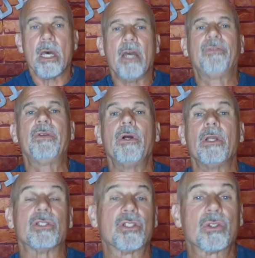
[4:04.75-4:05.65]
If you're in
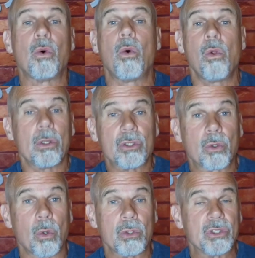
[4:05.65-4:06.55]
a school
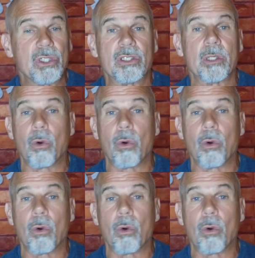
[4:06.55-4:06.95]
system